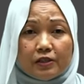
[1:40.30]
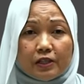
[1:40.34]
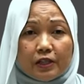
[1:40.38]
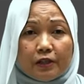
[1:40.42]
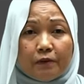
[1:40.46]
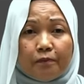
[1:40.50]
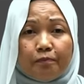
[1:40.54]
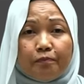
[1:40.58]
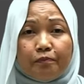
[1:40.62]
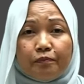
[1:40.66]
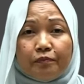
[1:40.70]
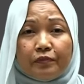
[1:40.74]

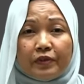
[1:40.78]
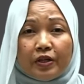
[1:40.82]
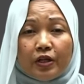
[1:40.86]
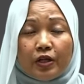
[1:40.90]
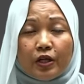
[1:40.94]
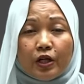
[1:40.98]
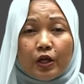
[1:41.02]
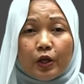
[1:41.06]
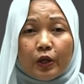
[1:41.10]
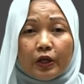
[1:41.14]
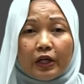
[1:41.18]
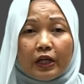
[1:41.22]

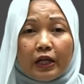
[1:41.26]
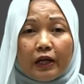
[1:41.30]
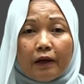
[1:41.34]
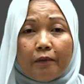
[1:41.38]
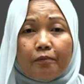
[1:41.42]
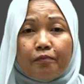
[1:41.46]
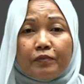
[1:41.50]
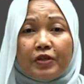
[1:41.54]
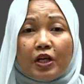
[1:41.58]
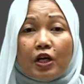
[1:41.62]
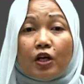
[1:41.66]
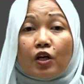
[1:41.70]
Okay.
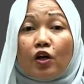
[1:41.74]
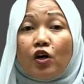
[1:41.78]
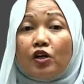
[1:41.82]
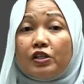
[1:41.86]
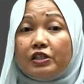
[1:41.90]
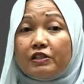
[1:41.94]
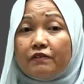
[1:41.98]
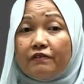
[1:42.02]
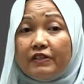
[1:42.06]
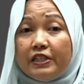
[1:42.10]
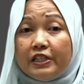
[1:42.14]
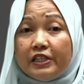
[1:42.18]

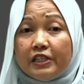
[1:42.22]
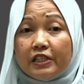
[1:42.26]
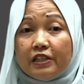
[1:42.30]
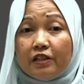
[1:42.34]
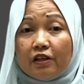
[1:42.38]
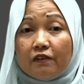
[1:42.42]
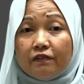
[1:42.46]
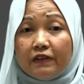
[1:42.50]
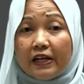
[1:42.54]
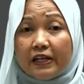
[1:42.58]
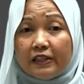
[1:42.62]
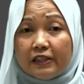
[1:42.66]
Conservation
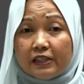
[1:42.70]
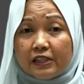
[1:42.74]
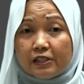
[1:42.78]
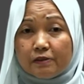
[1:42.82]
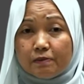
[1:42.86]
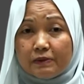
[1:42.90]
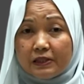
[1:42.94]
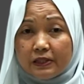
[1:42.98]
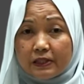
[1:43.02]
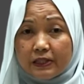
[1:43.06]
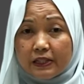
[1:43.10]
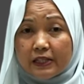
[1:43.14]
of heritage
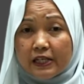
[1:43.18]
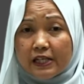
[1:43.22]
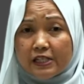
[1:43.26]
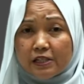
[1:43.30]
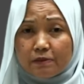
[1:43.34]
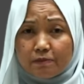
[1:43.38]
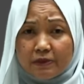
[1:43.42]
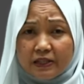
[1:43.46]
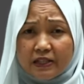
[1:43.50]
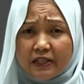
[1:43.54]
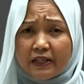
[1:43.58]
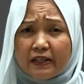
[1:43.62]
building has
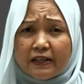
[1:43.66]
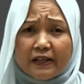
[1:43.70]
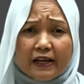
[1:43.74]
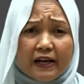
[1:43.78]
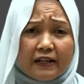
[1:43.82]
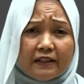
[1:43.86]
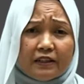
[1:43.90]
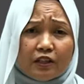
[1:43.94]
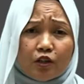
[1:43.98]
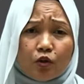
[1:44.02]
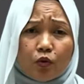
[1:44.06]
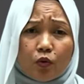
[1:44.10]
been
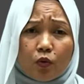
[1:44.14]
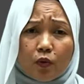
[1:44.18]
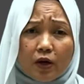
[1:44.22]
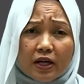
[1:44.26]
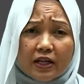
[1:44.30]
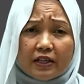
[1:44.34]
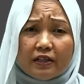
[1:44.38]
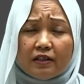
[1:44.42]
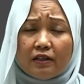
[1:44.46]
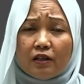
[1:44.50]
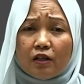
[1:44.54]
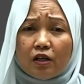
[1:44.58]
done
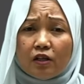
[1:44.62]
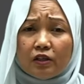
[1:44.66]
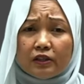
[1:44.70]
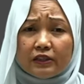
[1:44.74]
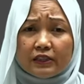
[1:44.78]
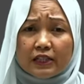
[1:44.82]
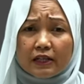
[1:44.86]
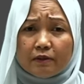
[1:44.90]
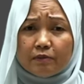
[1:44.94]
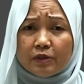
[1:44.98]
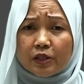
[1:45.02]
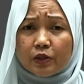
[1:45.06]
quite a long
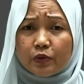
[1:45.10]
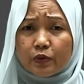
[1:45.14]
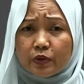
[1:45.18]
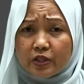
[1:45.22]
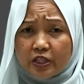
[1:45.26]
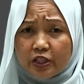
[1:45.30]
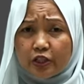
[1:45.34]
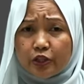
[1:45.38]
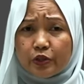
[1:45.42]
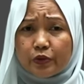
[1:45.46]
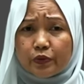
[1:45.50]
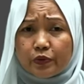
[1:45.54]
time ago
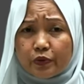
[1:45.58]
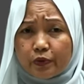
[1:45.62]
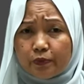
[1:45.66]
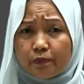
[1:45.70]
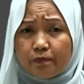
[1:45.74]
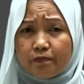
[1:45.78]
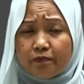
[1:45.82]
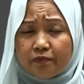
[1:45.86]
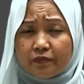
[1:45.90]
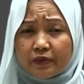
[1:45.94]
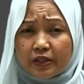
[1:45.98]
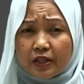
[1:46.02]
in Europe.
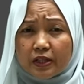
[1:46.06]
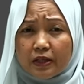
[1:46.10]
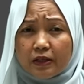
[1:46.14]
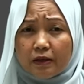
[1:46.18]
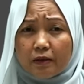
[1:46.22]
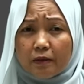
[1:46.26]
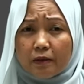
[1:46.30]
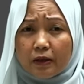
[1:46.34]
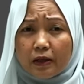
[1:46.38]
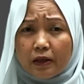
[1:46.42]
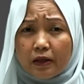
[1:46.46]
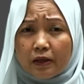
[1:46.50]

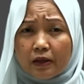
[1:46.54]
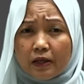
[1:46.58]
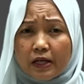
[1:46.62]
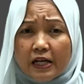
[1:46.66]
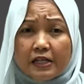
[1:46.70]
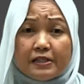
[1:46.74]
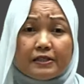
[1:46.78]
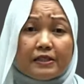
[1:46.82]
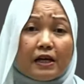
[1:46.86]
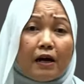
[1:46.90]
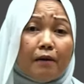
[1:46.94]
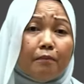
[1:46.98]
Uh,
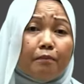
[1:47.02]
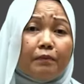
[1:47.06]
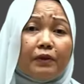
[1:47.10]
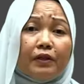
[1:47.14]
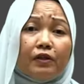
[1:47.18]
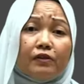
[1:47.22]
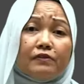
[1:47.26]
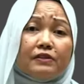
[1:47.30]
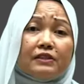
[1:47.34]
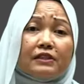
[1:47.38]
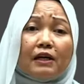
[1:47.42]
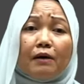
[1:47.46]
example
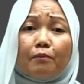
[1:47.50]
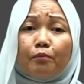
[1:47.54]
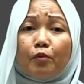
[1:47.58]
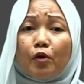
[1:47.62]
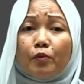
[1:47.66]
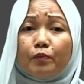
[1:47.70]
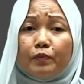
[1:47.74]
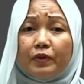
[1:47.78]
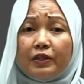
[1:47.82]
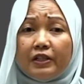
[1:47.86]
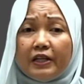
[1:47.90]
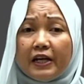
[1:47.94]
of some
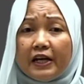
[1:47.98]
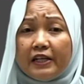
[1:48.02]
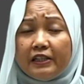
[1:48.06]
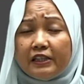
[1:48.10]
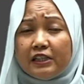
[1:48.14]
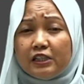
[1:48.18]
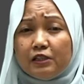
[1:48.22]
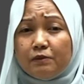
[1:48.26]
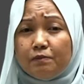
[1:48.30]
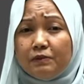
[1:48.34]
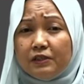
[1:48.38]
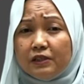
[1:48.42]
popular
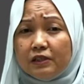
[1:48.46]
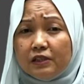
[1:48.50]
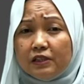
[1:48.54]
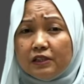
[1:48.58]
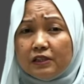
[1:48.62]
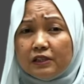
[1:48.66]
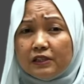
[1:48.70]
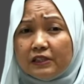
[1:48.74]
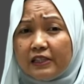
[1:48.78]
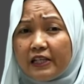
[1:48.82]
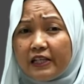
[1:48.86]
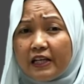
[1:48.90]
heritage
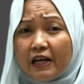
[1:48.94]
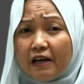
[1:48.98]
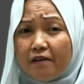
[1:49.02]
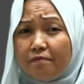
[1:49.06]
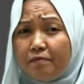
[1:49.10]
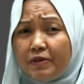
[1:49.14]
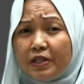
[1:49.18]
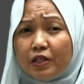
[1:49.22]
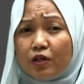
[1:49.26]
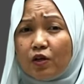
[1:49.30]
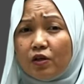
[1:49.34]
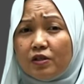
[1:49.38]
buildings that have
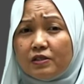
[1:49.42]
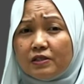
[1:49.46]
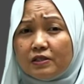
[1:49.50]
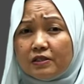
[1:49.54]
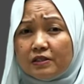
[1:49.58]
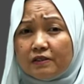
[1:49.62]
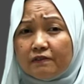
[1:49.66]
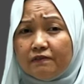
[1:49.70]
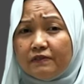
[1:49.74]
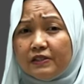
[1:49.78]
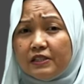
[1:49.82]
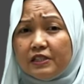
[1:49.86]
been
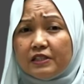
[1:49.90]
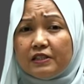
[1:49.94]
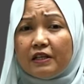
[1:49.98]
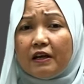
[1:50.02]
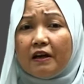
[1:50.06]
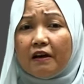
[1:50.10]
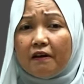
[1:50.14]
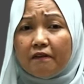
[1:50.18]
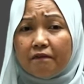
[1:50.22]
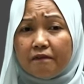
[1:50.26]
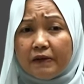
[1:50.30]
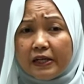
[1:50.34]
conserved is
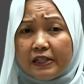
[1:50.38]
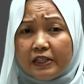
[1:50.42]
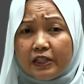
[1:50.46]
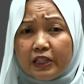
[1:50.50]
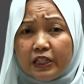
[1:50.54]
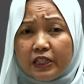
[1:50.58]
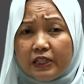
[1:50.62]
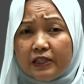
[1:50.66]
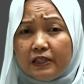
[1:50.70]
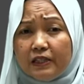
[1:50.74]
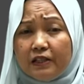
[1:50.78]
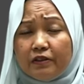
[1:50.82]

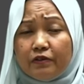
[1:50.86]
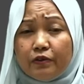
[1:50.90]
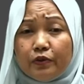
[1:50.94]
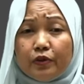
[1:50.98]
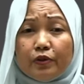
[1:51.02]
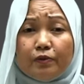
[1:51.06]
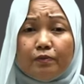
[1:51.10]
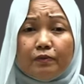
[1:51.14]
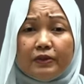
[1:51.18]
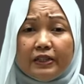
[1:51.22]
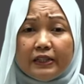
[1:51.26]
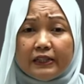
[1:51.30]
Pantheon in
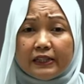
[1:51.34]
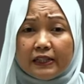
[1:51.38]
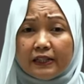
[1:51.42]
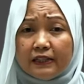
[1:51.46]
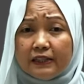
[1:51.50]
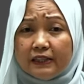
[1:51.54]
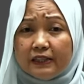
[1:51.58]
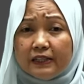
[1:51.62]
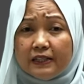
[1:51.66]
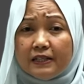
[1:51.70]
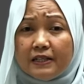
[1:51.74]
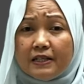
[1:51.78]
Rome,
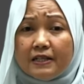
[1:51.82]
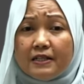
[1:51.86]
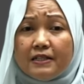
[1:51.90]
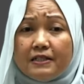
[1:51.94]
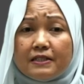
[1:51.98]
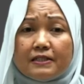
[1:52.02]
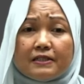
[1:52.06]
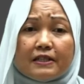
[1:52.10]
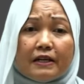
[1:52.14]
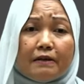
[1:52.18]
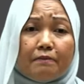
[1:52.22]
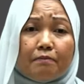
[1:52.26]
Italy,
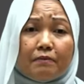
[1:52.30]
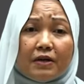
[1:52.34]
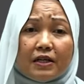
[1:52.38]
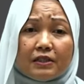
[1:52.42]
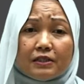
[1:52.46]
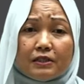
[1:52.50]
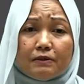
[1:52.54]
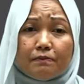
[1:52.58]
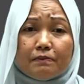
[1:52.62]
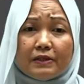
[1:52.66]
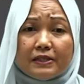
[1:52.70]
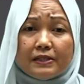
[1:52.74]
St.
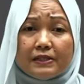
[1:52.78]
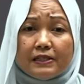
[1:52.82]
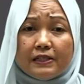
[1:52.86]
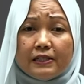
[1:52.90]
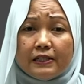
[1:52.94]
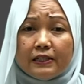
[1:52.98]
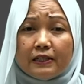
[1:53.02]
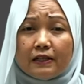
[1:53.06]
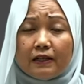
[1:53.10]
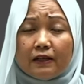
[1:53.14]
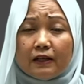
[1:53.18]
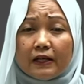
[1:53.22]
Mark's
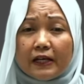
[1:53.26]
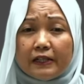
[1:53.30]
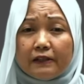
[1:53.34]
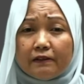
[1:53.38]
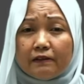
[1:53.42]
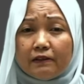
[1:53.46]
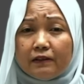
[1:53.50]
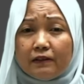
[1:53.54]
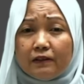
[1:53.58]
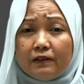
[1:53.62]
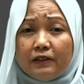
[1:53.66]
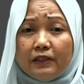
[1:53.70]
Basilica
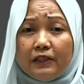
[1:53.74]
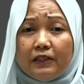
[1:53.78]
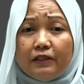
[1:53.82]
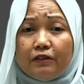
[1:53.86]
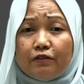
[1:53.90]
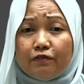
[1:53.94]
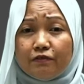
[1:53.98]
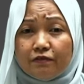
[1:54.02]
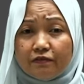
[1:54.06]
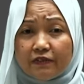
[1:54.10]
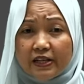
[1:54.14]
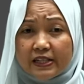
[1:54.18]
Cathedral in
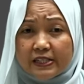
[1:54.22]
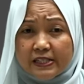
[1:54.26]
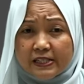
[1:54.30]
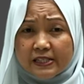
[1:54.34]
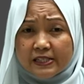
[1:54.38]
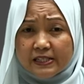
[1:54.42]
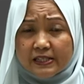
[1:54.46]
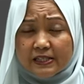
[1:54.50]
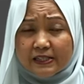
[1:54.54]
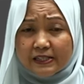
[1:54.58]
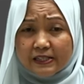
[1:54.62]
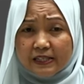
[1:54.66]

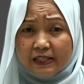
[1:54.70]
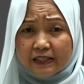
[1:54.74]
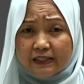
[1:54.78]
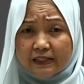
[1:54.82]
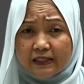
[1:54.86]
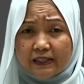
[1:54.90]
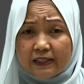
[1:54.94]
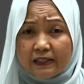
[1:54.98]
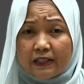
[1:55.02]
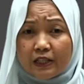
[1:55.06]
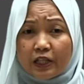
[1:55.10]
Venice, Italy,